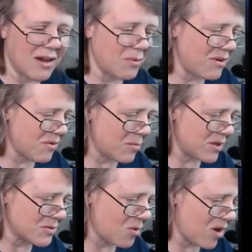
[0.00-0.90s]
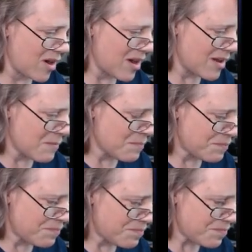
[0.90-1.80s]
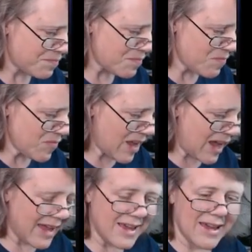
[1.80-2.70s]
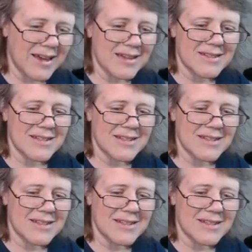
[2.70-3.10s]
away from Baltimore, I uh,